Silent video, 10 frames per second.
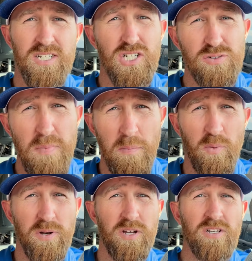Just remember
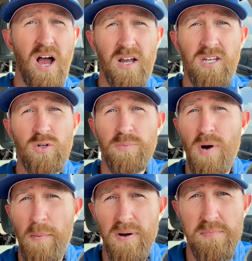when you're talking to a
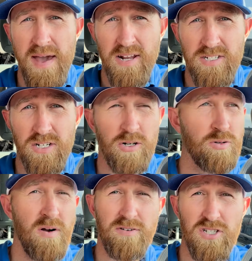property manager or
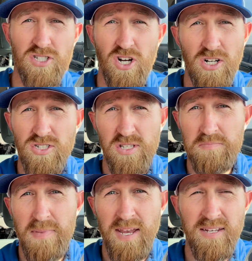whoever's in charge of the
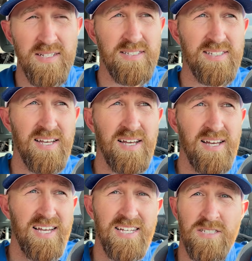maintenance,
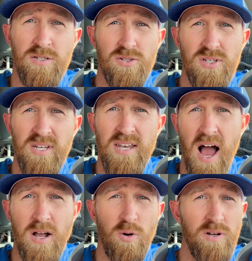it's usually
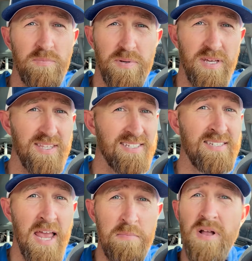not going to be the
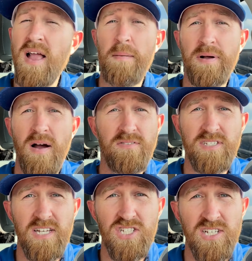same type of
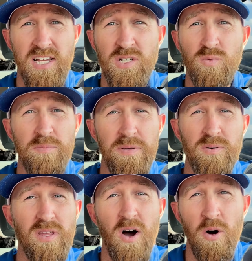conversation as it would be
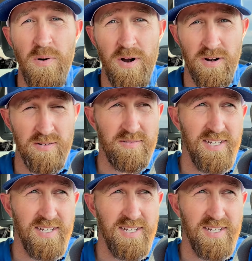with a homeowner.